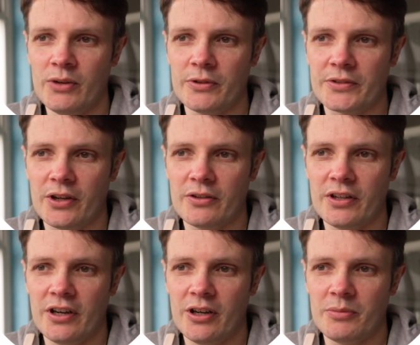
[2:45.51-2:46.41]
with Code
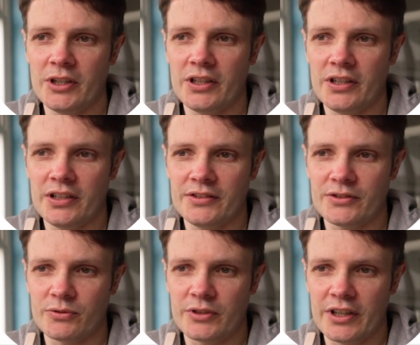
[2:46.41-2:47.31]
Llama, and
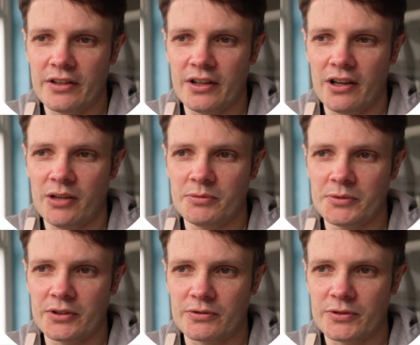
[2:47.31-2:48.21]
all the other Llama
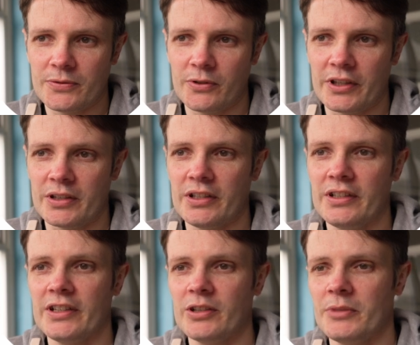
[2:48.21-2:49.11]
models falling a
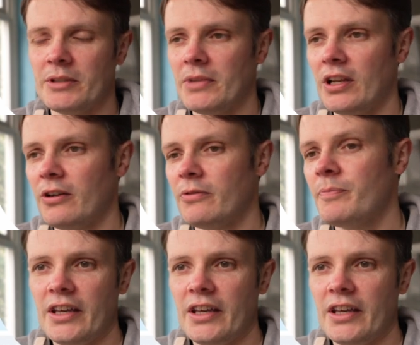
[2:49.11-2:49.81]
little bit below.